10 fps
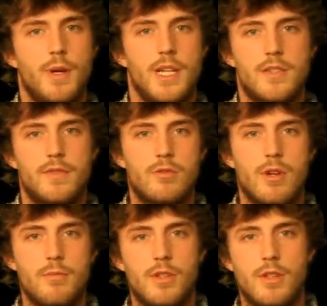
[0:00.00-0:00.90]
piece of
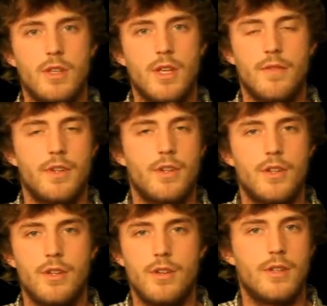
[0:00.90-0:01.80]
equipment if
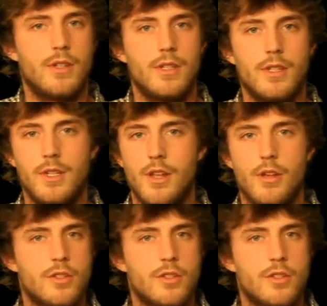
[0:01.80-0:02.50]
you know,